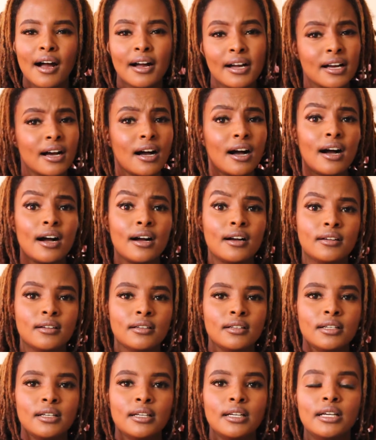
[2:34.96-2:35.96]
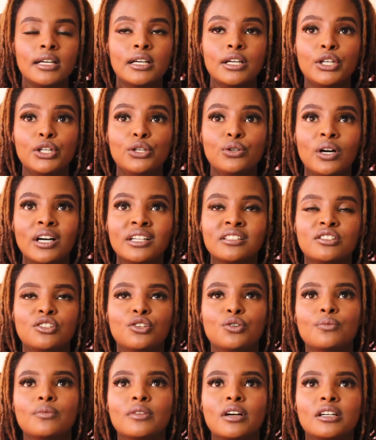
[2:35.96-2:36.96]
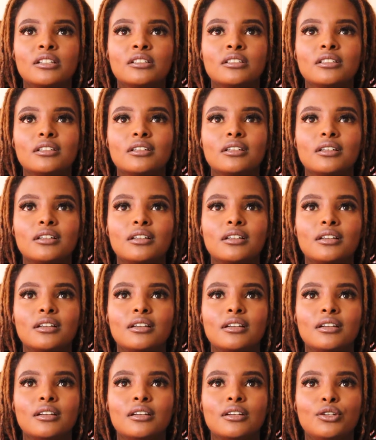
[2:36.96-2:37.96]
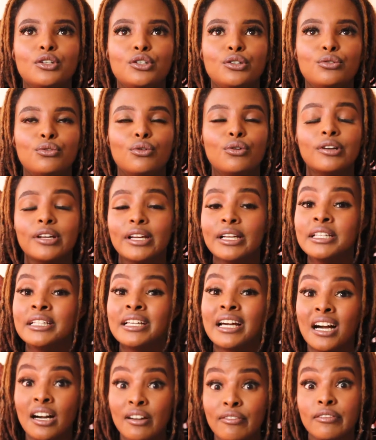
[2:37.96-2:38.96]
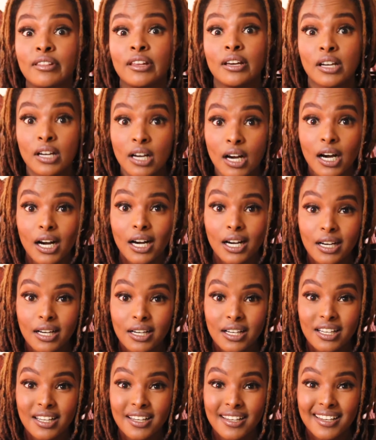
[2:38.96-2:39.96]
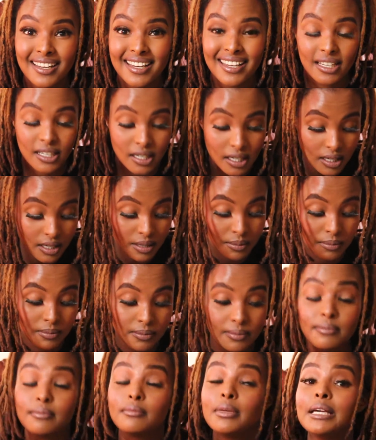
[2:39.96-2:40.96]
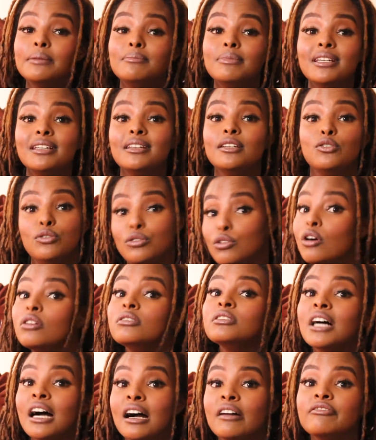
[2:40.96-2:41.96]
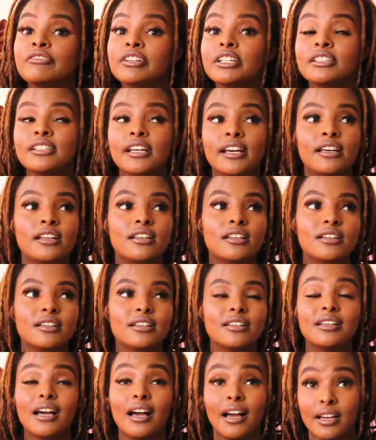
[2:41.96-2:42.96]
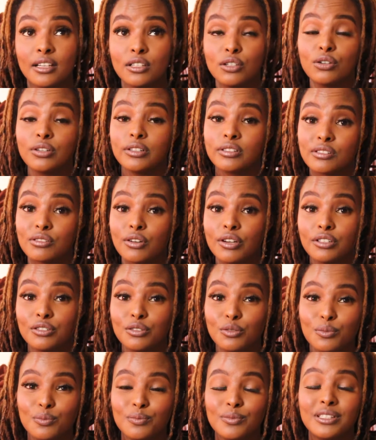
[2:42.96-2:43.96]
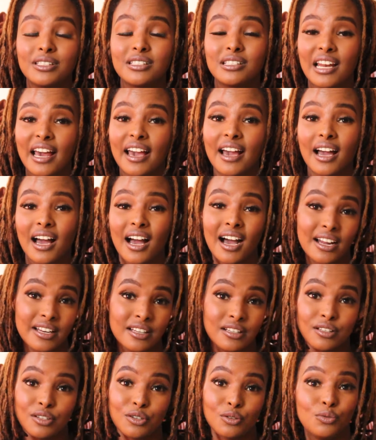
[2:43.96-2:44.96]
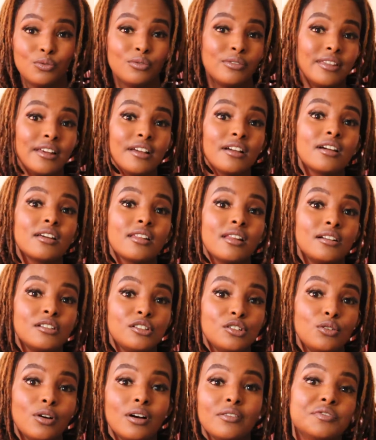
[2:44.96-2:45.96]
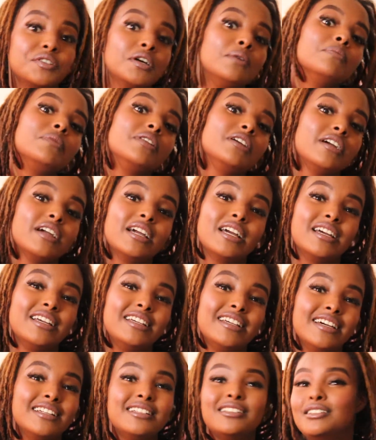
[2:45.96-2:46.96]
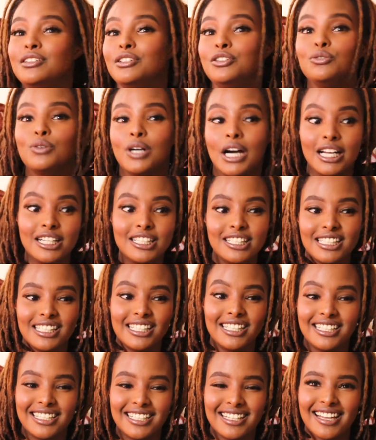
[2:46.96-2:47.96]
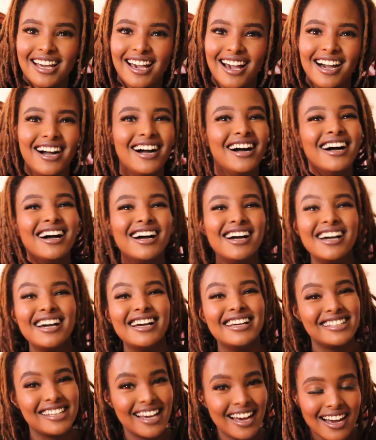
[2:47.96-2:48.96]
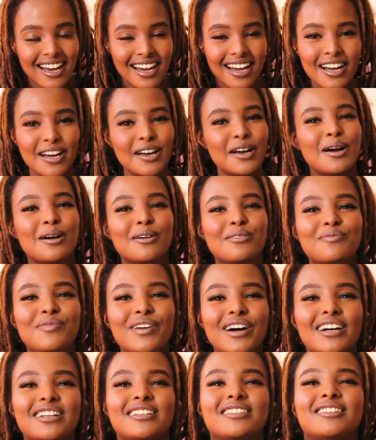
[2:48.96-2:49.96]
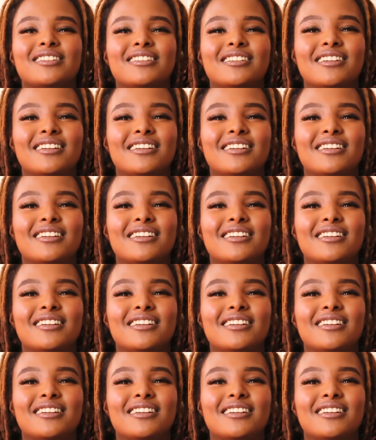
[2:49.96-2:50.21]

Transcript: car. You assume that you already have the car, and maybe you don't have it, and I know it's like hard to think that you have something yet you can't see it there. Yeah, but